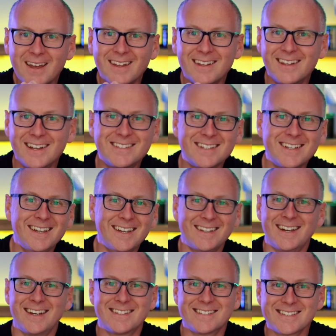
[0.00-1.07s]
that's it.
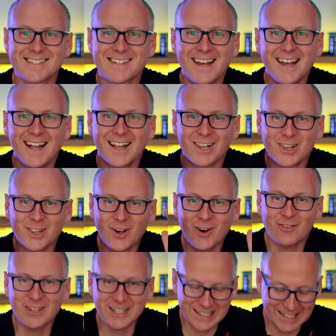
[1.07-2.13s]
I just
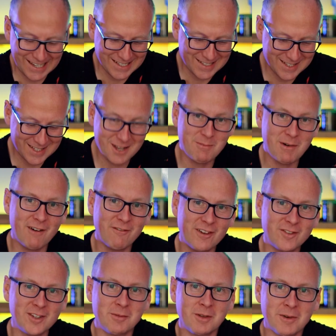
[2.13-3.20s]
love that lens. Sigma
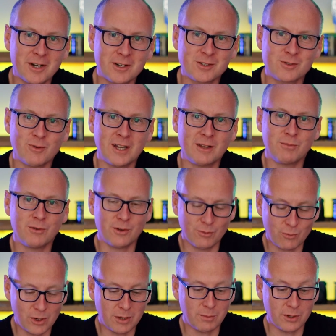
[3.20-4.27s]
50mm
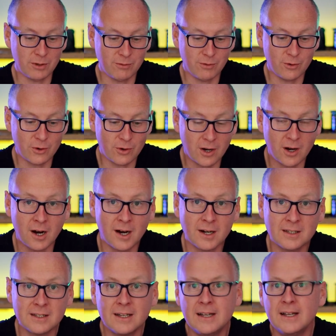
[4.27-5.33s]
1.4
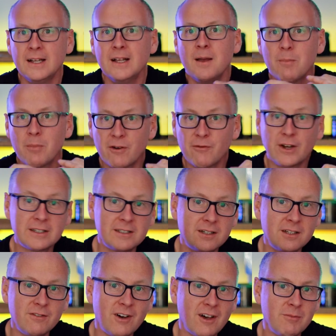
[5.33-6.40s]
art, perfect.
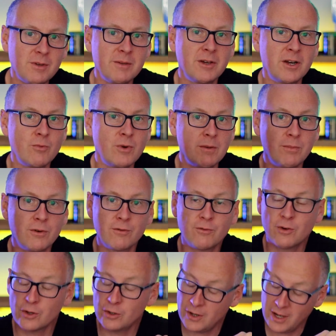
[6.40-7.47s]
35mm
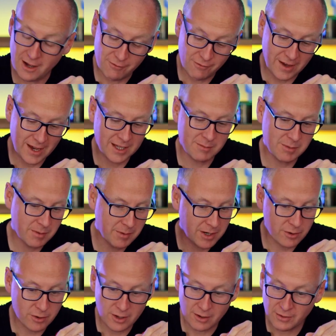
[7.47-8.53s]
1.4, you have
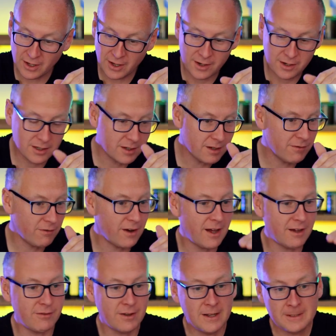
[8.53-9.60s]
80mm, you have
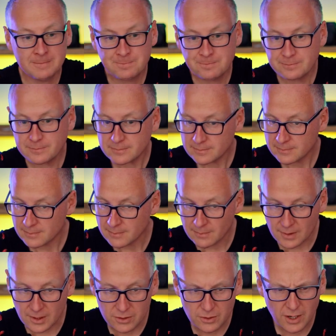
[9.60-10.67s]
135, you